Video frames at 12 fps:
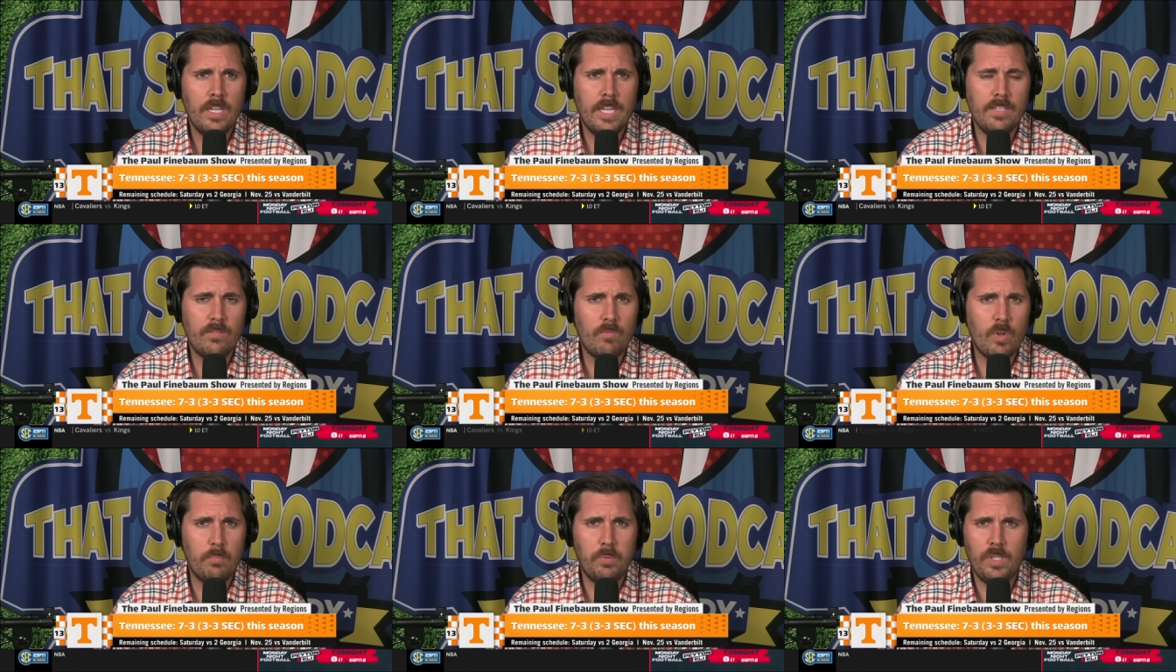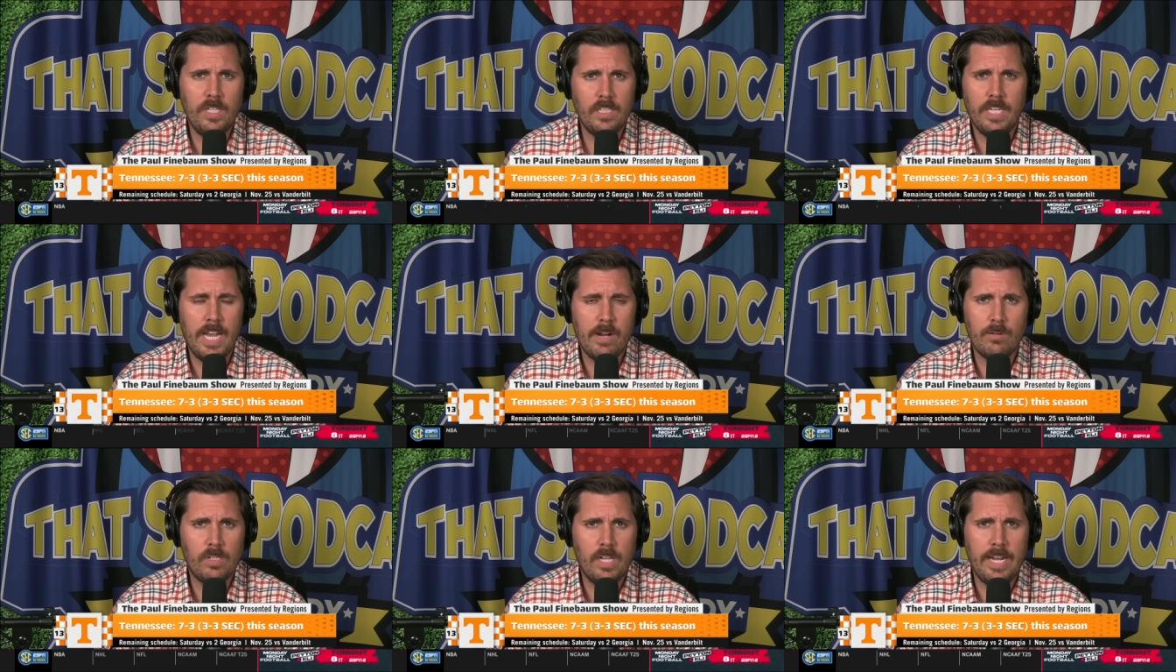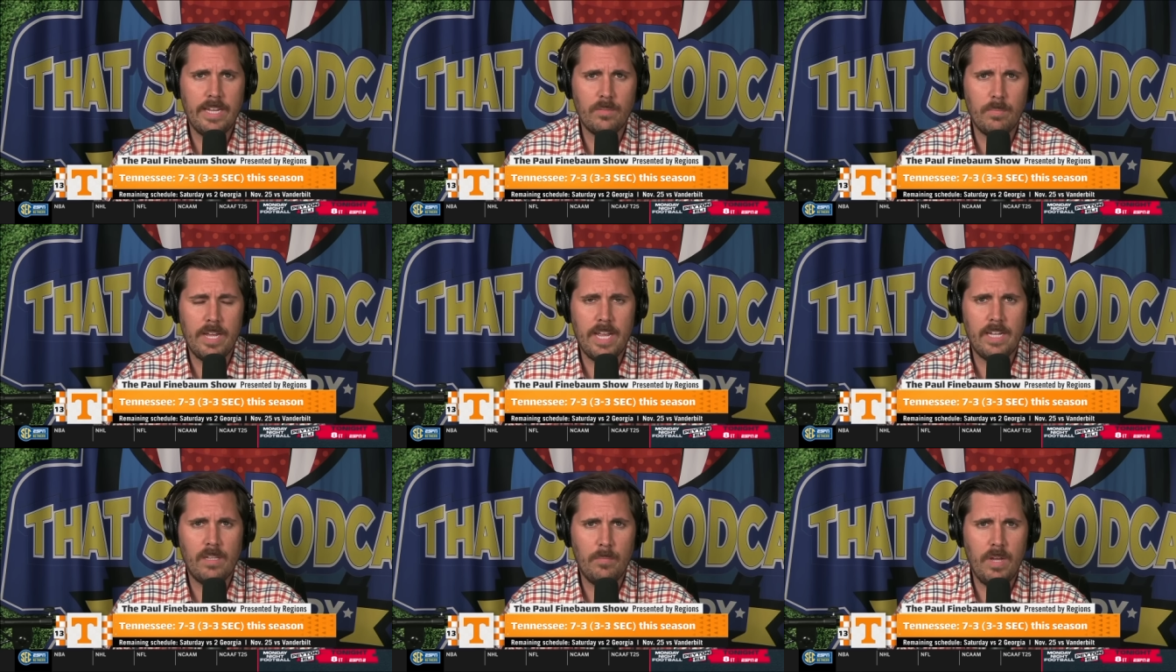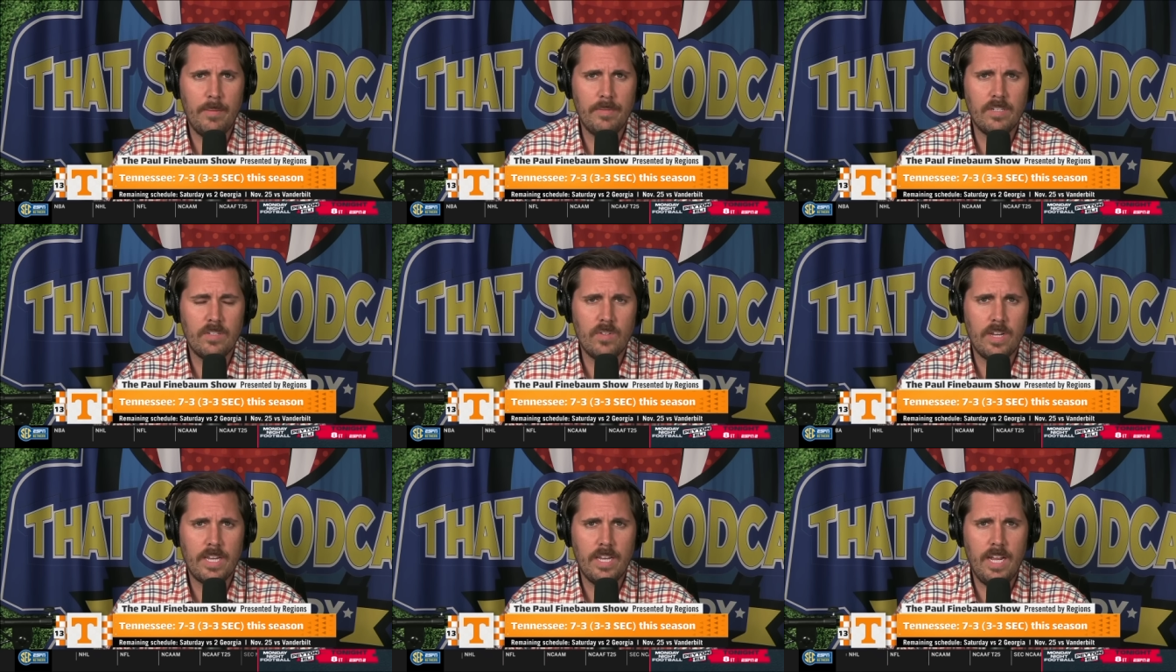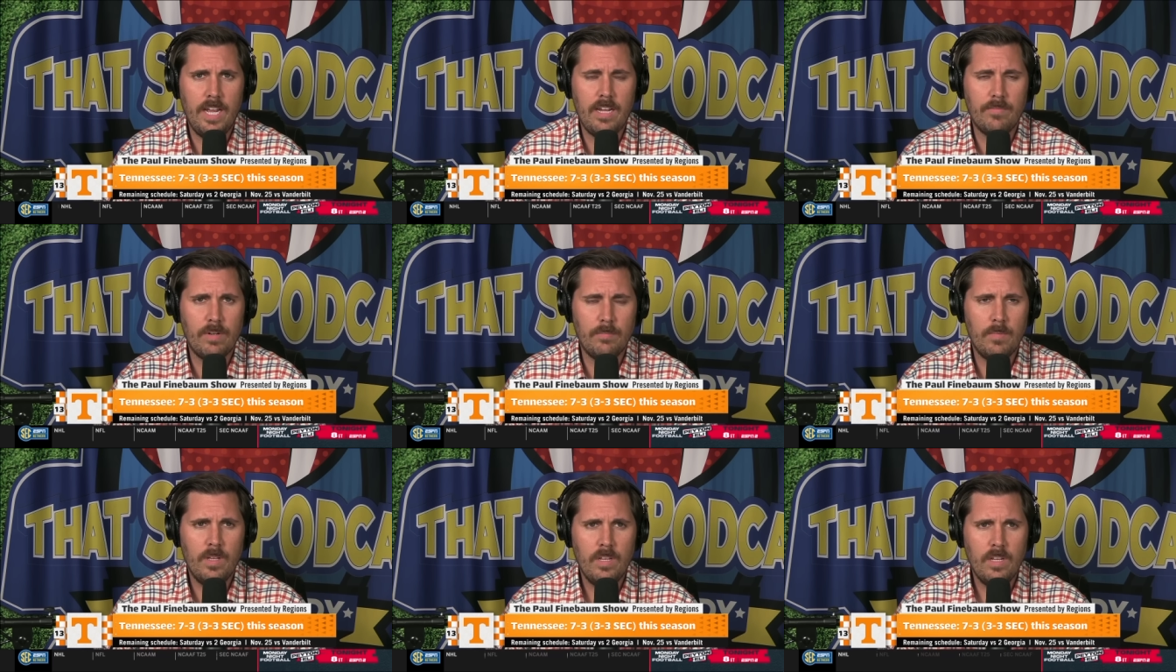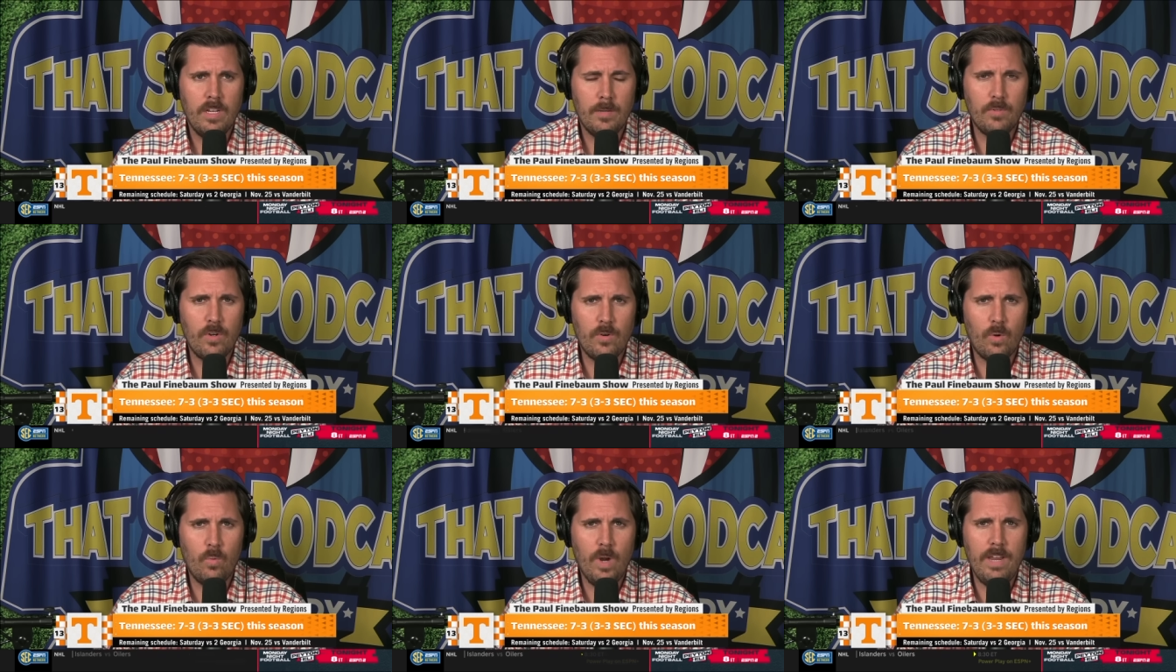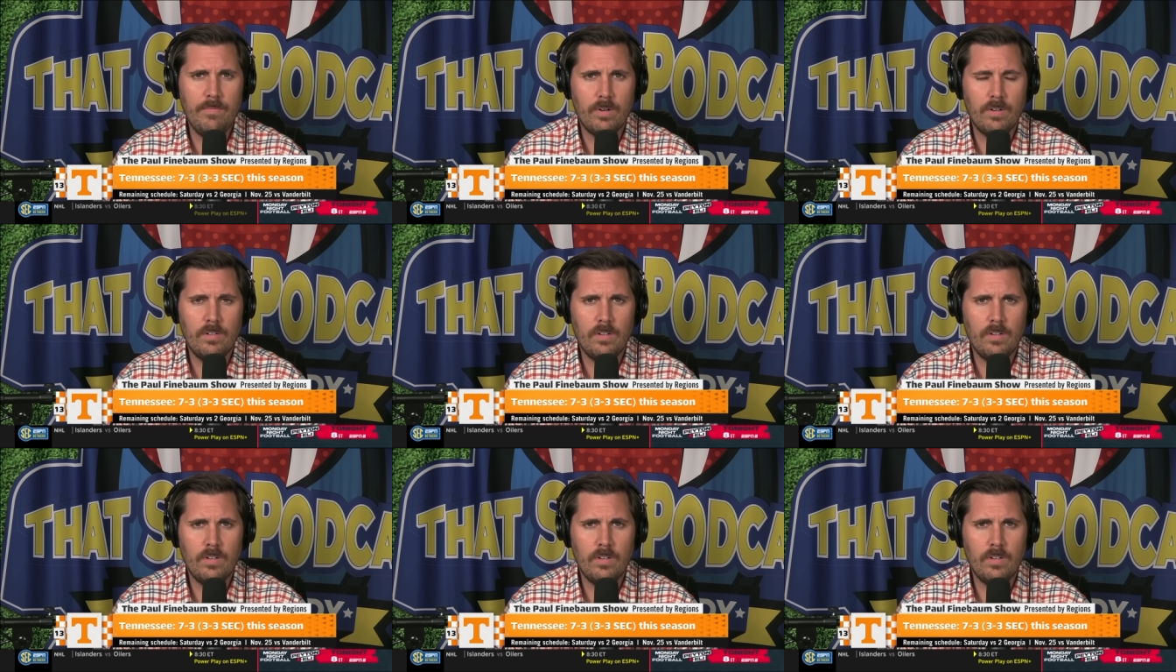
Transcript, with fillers: getting completely outclassed by Alabama in the second half, I'm I'm starting to waver.